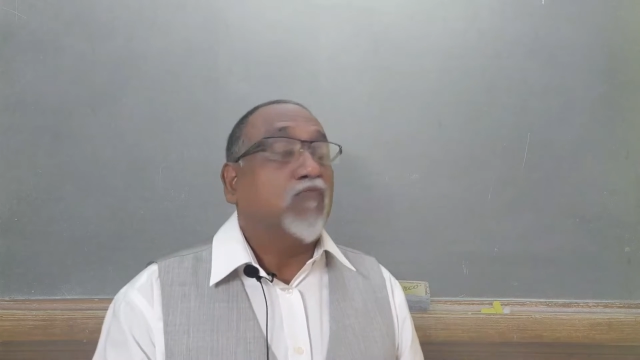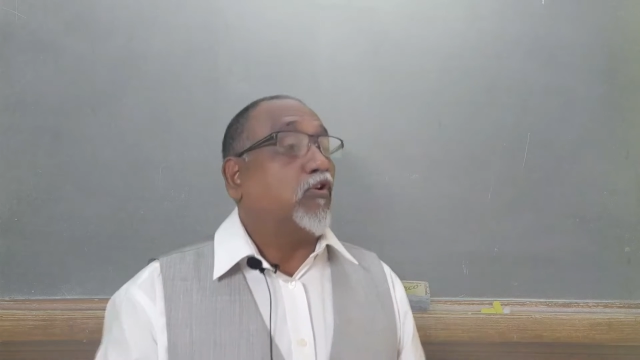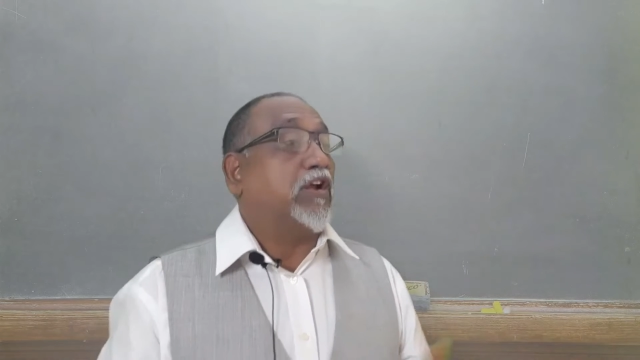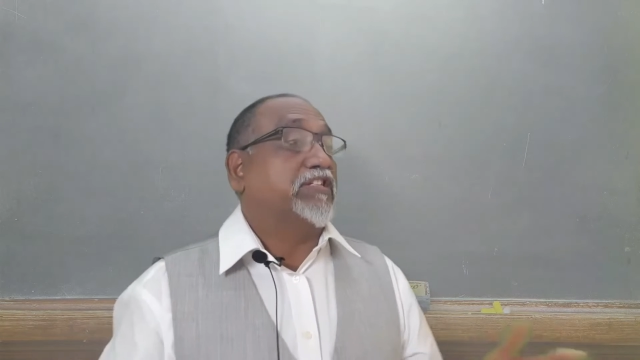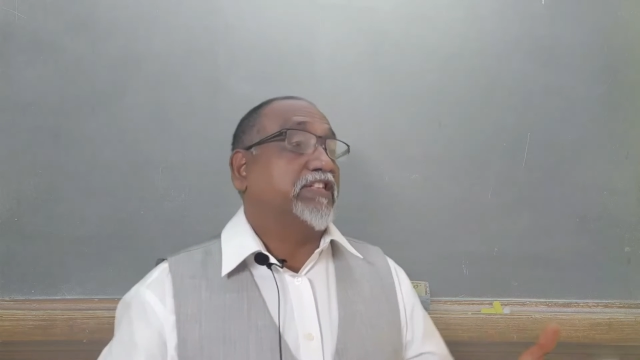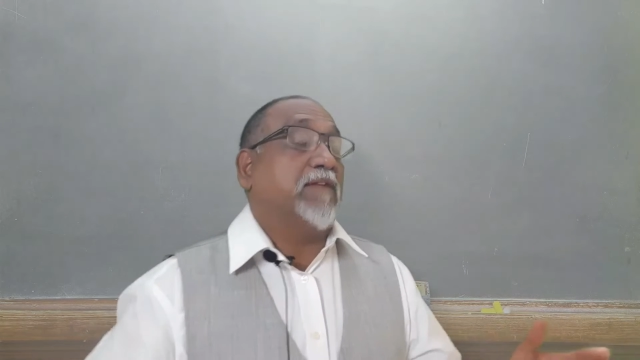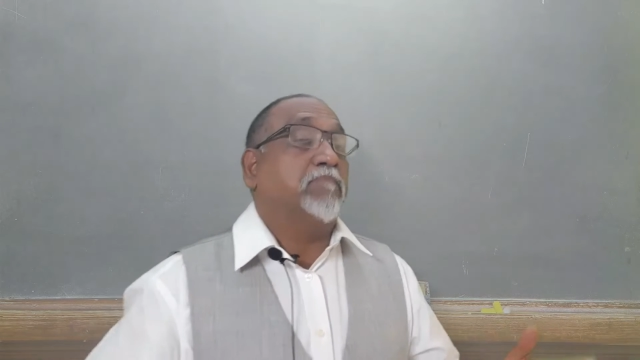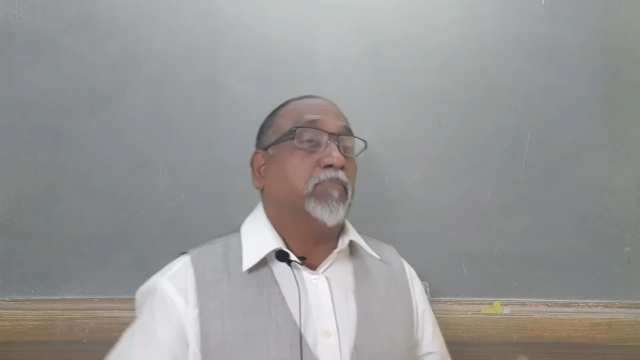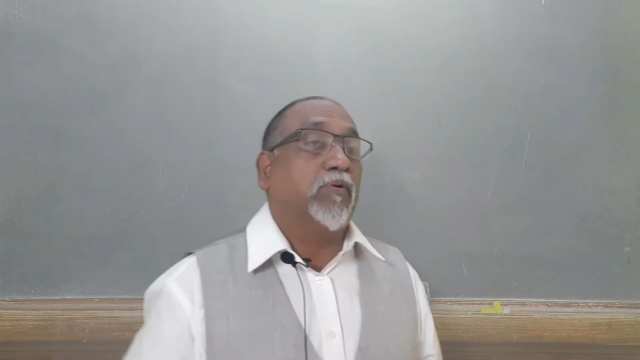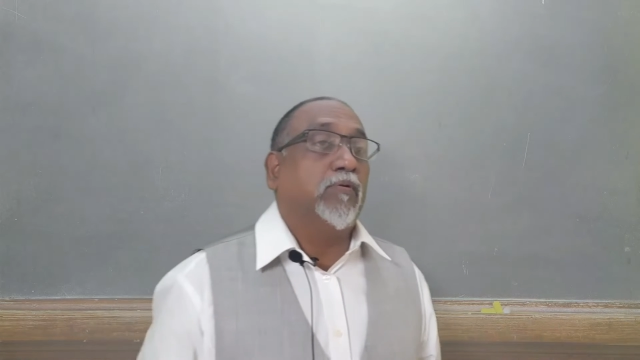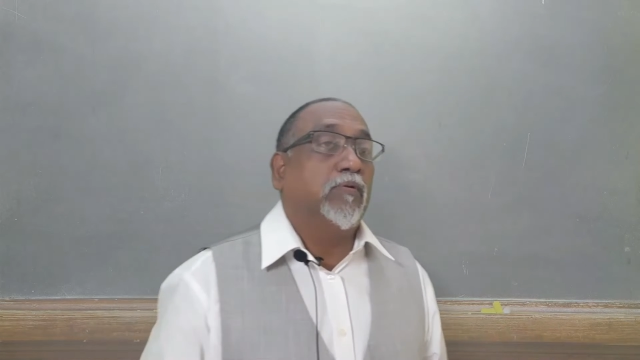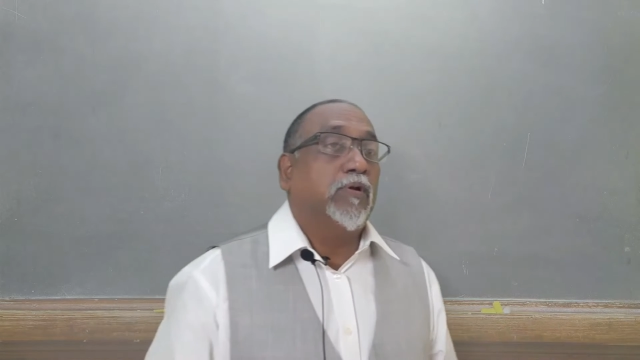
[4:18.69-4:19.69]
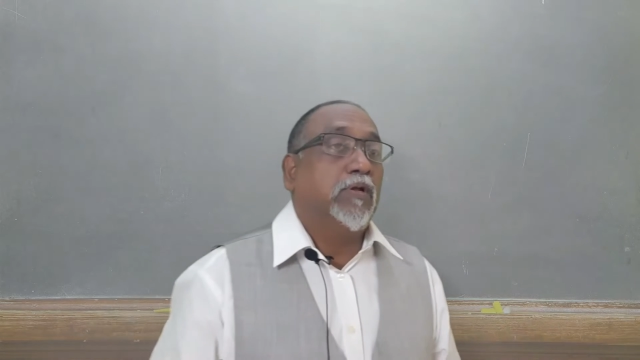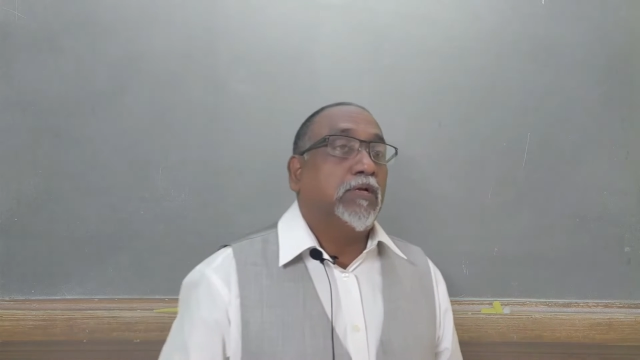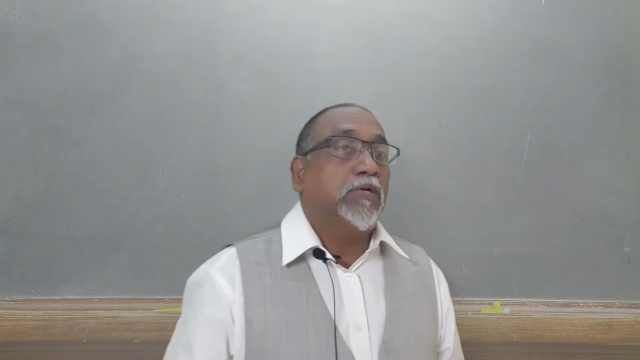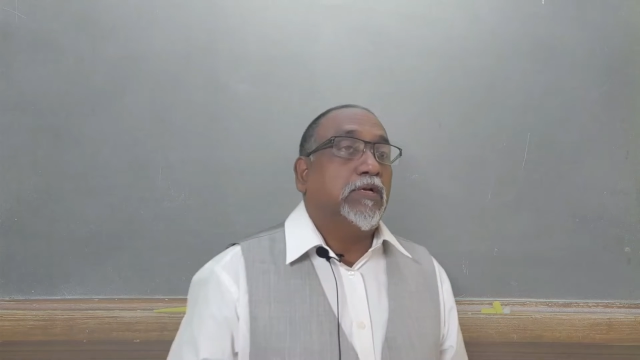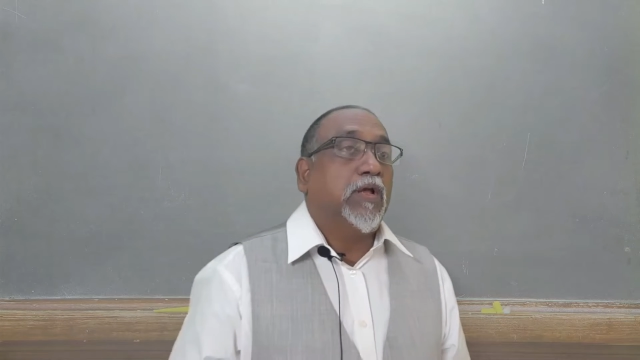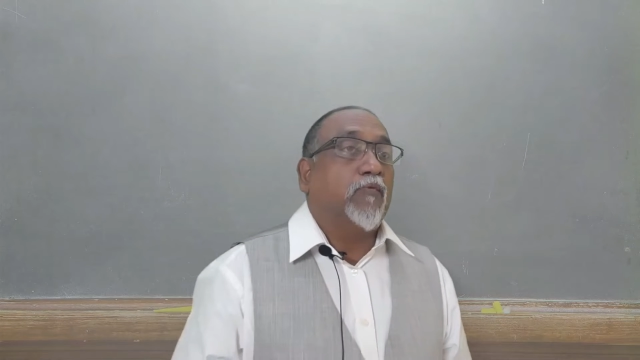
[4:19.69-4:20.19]
For example,
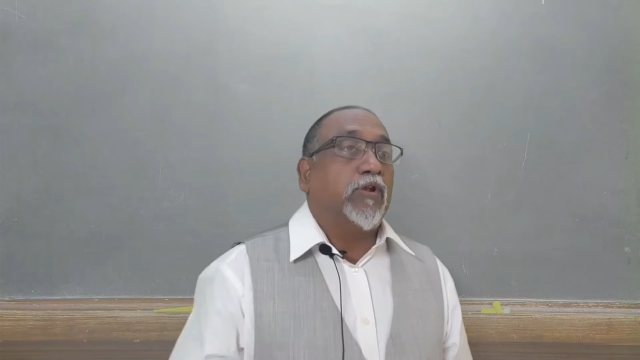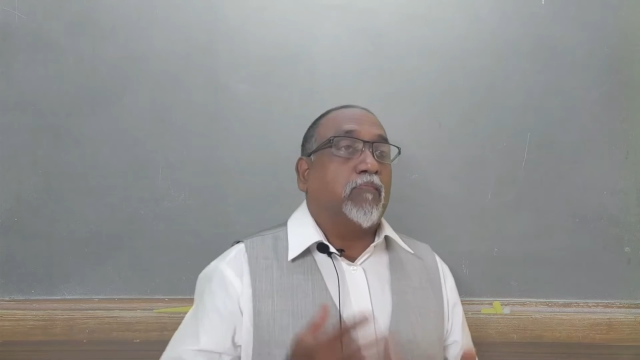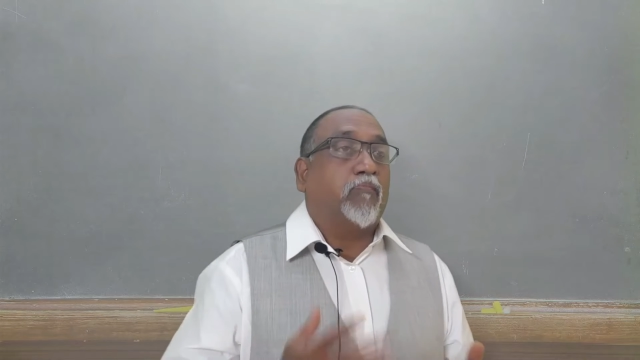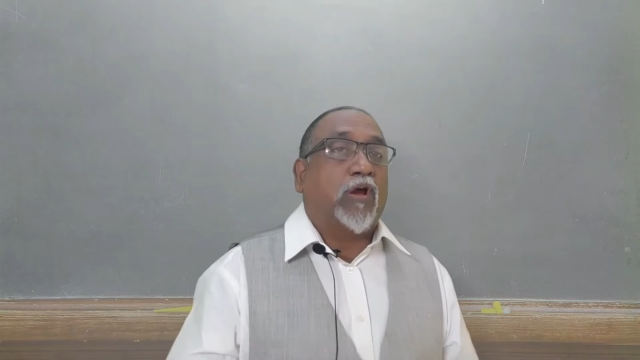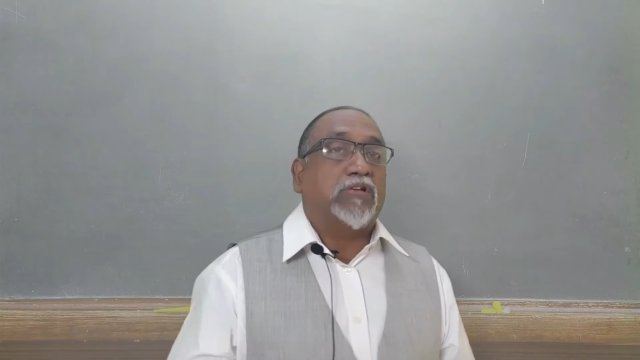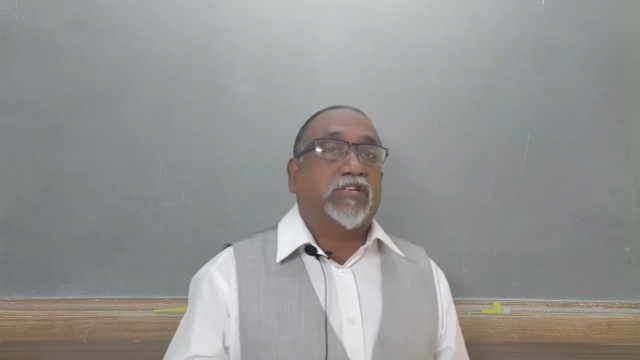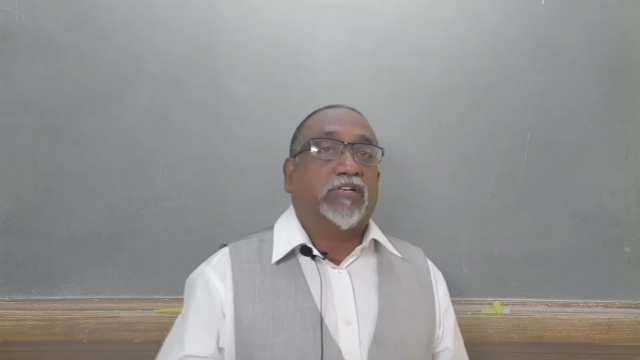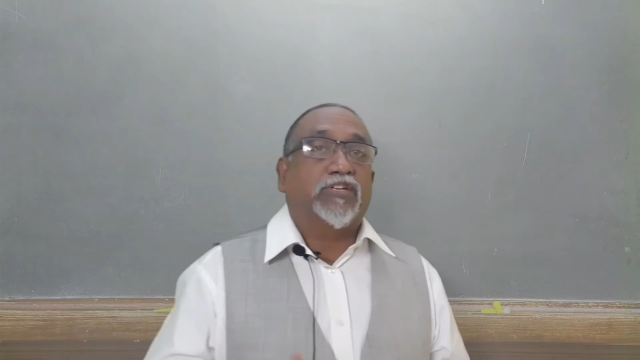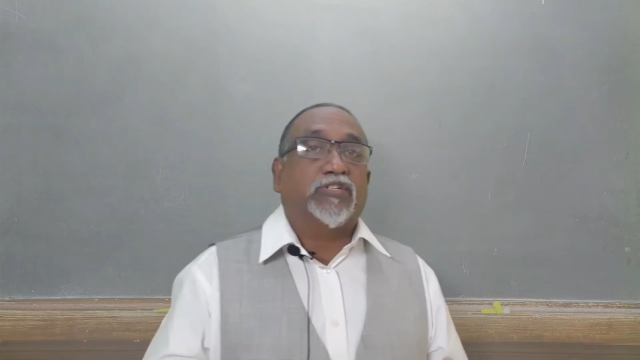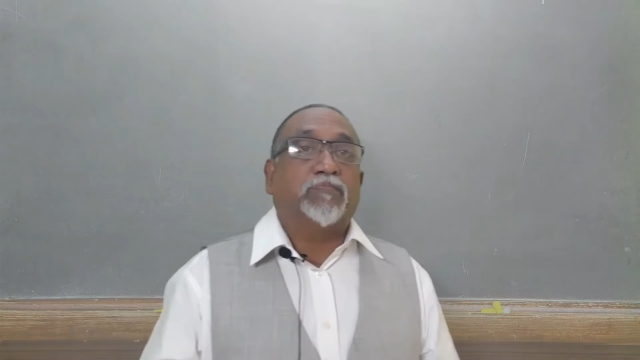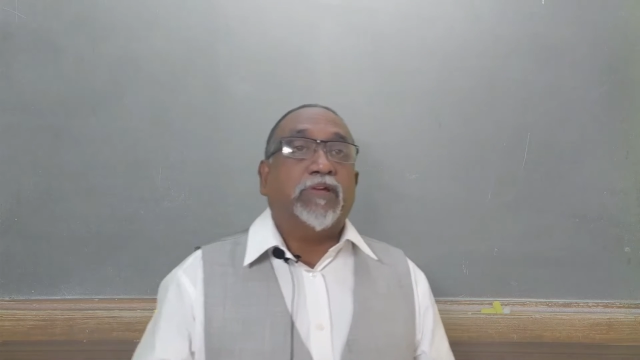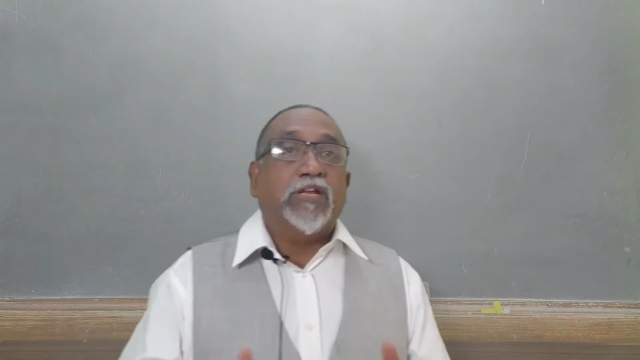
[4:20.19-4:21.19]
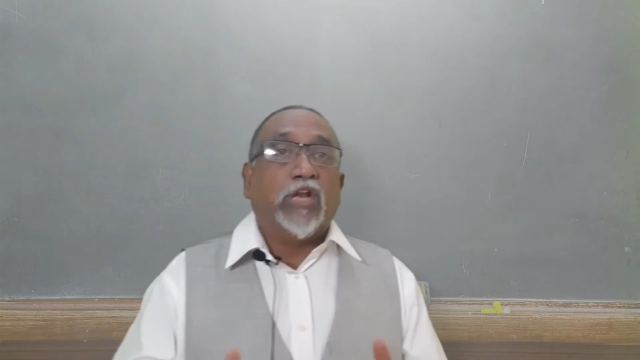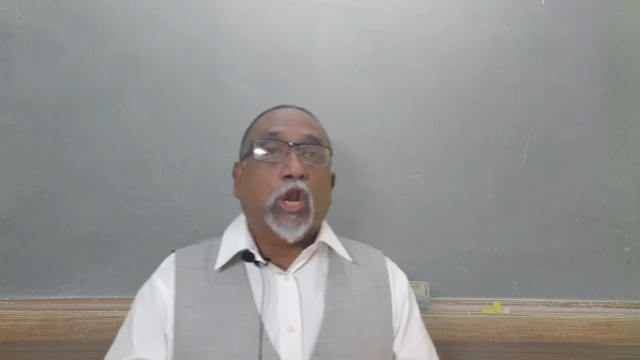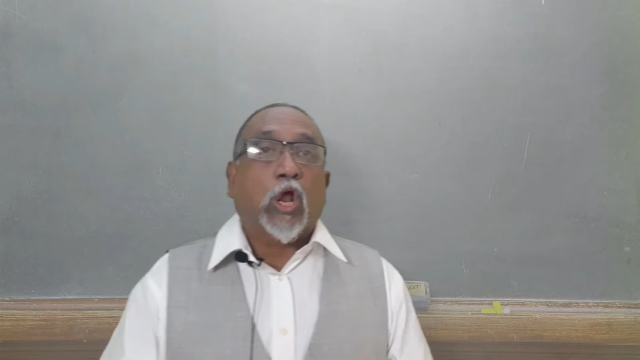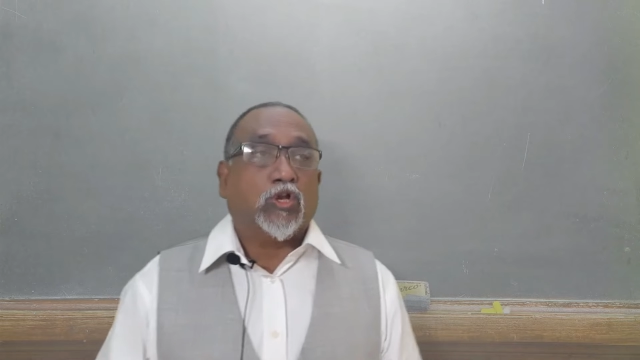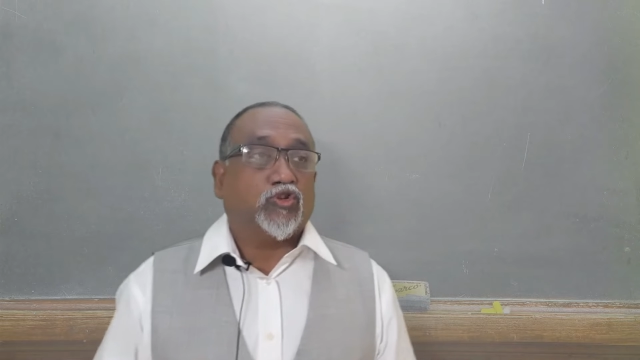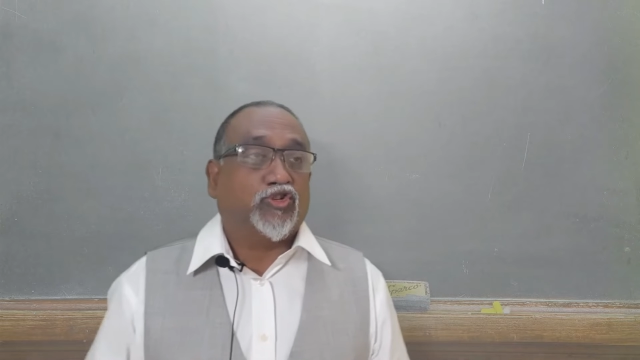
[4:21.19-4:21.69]
when a project is being
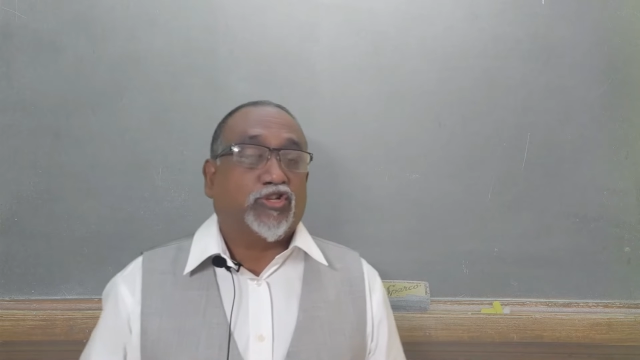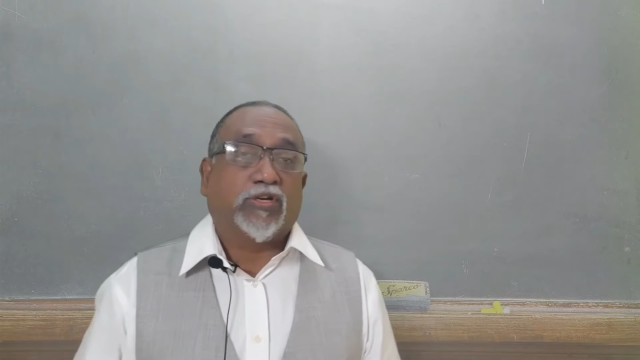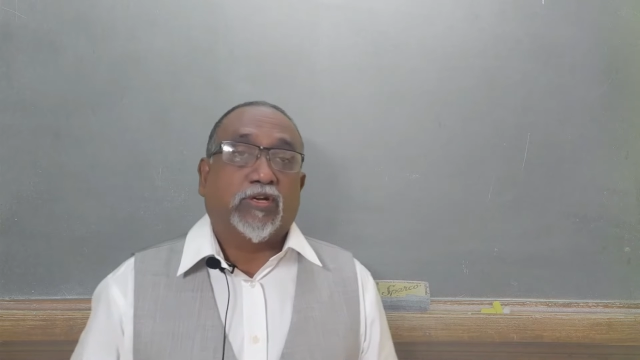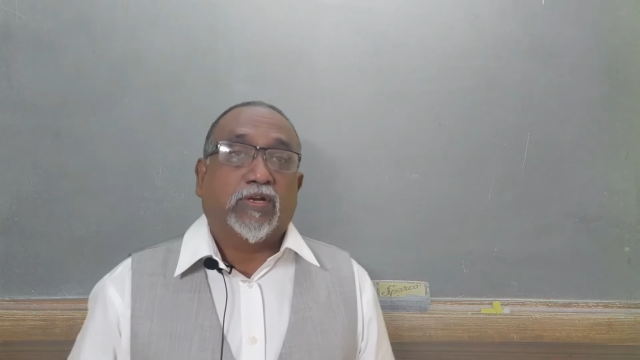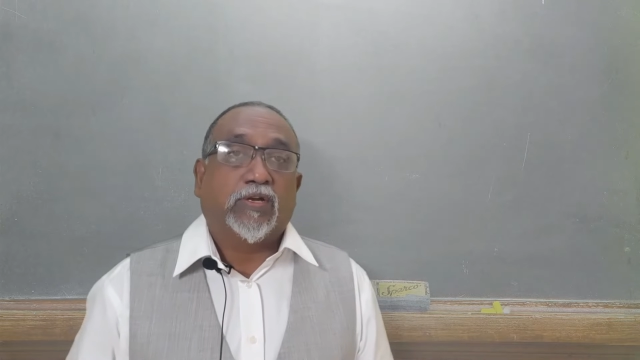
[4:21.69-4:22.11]
launched,